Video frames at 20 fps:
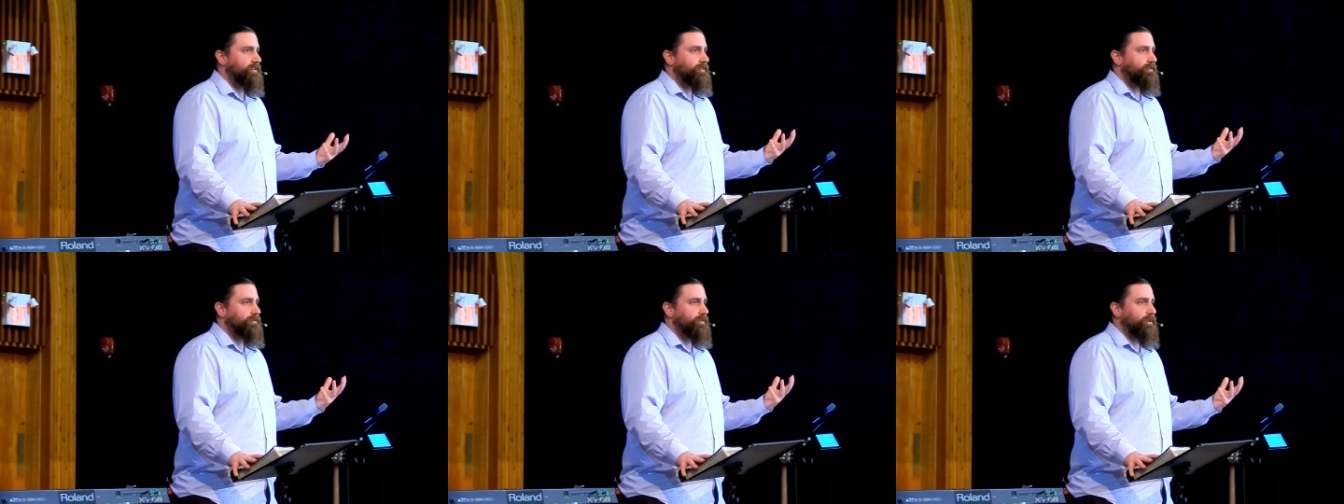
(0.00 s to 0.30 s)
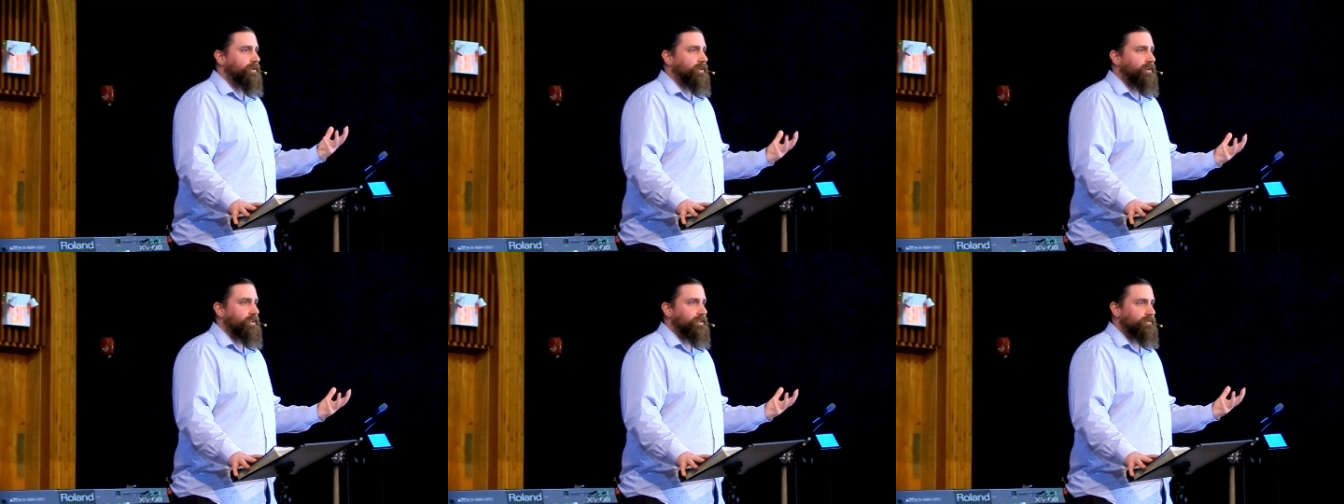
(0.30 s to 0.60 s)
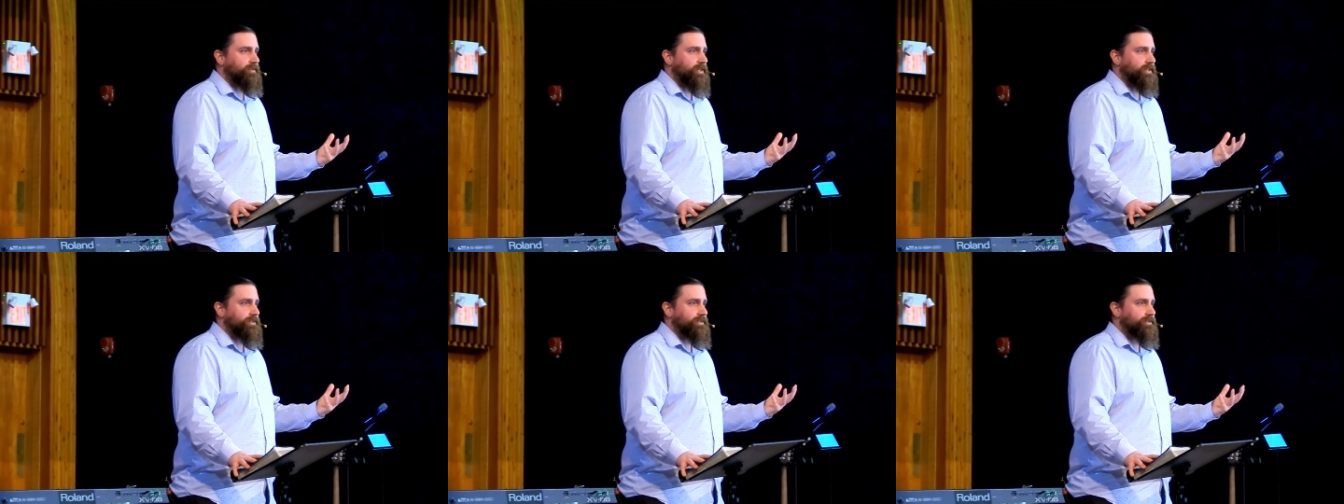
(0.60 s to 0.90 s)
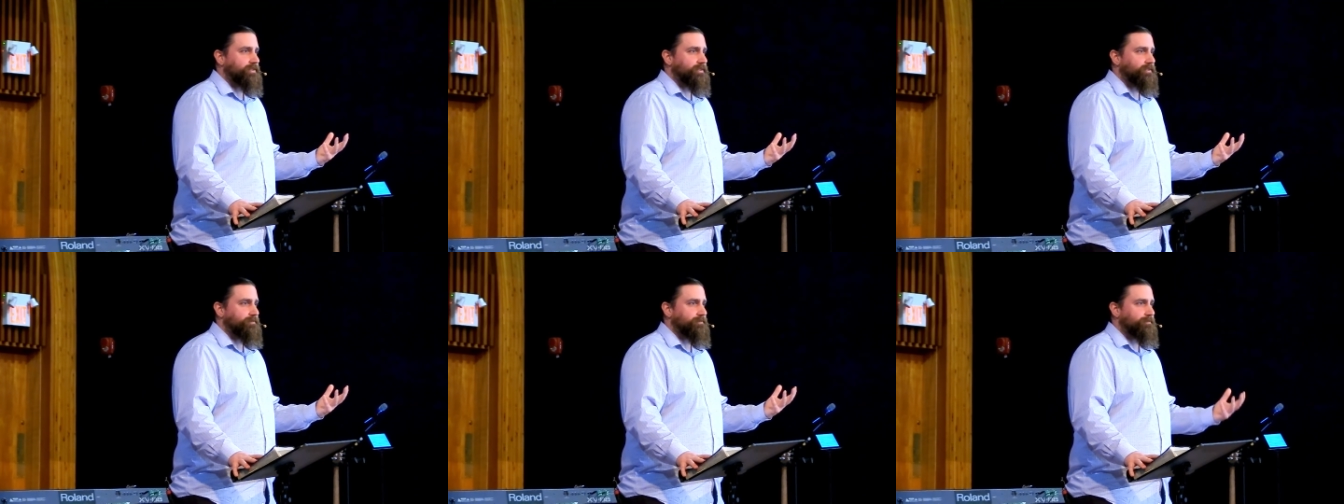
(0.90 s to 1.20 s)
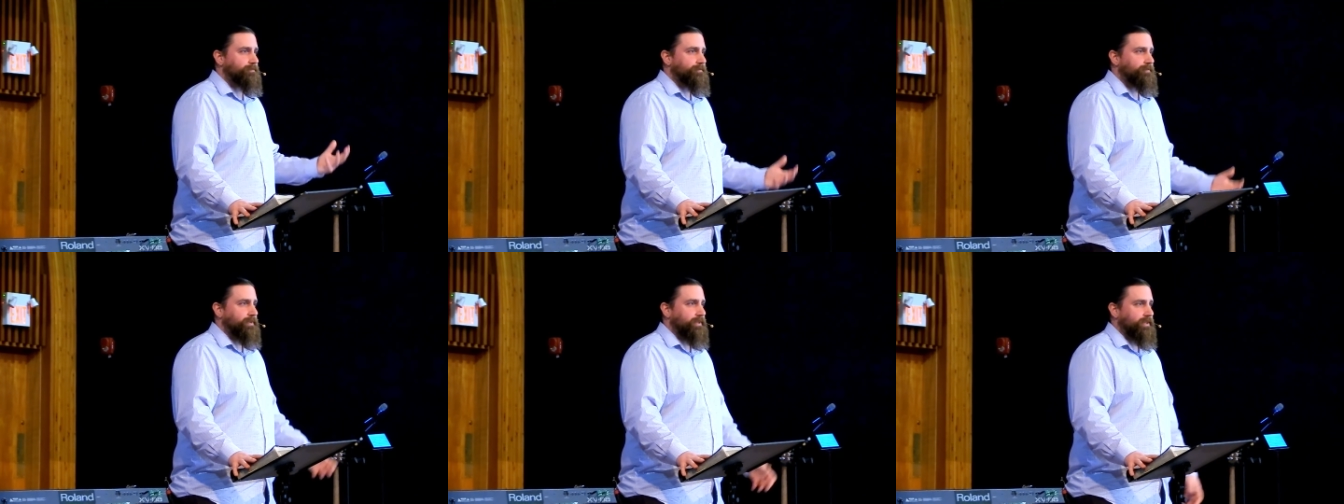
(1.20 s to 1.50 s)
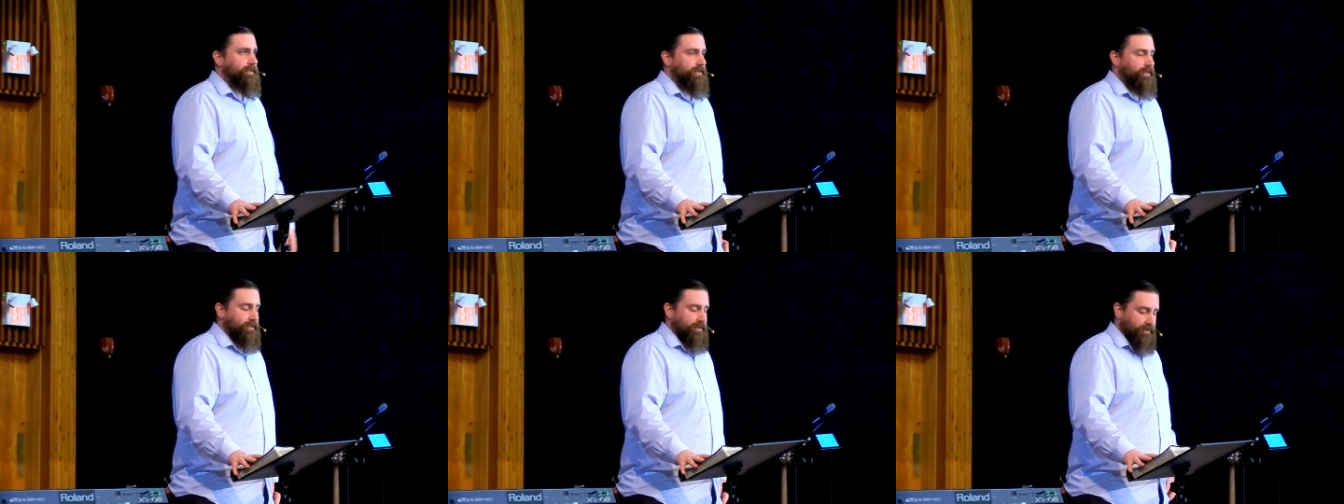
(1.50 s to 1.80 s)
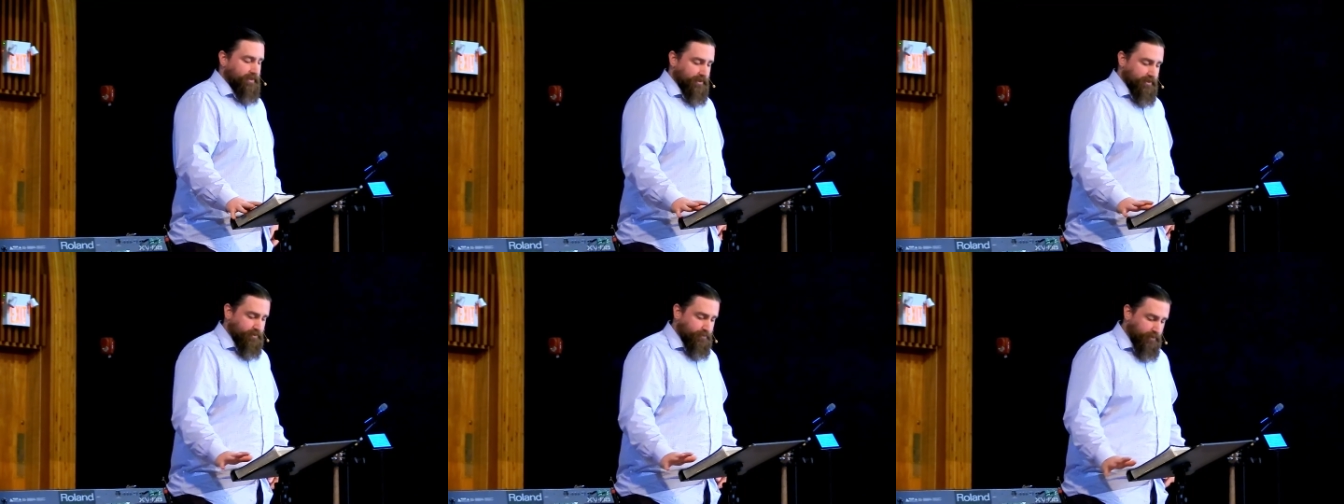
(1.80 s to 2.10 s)
for all of us.
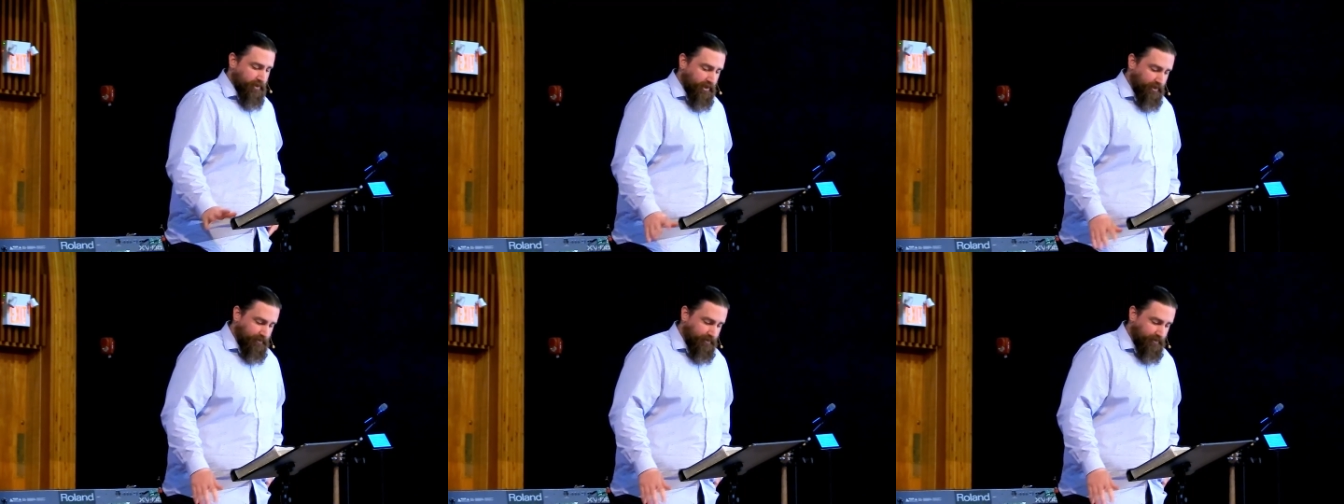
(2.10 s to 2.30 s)
Let's pray.